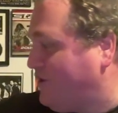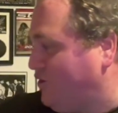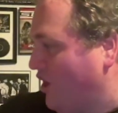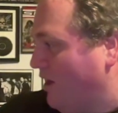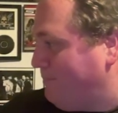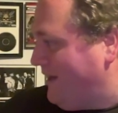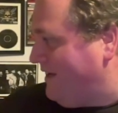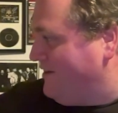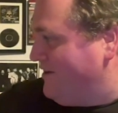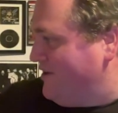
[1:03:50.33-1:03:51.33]
Sharpie
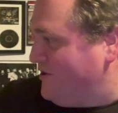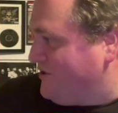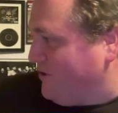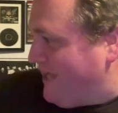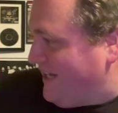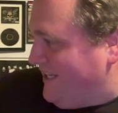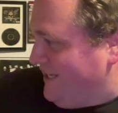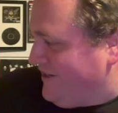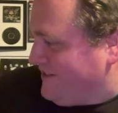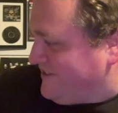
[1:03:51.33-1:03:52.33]
so that he
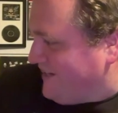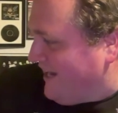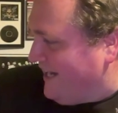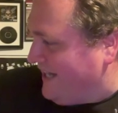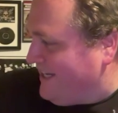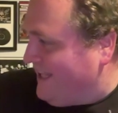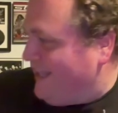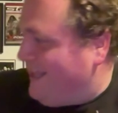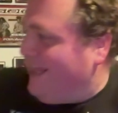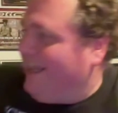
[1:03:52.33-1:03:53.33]
could sign
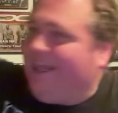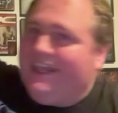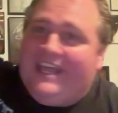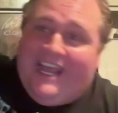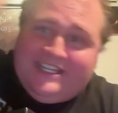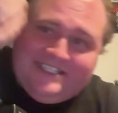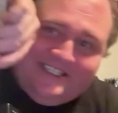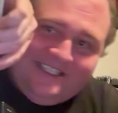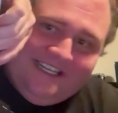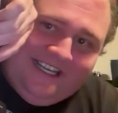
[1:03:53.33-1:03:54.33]

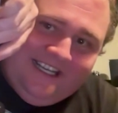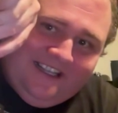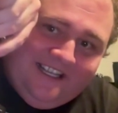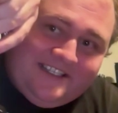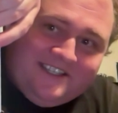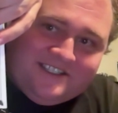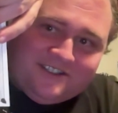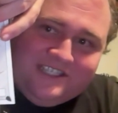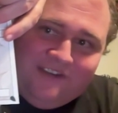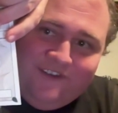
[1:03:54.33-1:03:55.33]
this. This is a
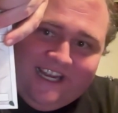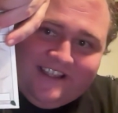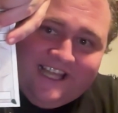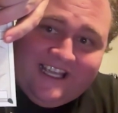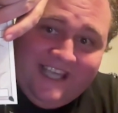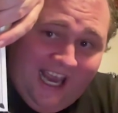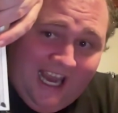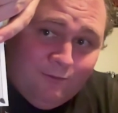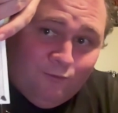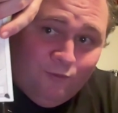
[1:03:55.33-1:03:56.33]
certificate that came with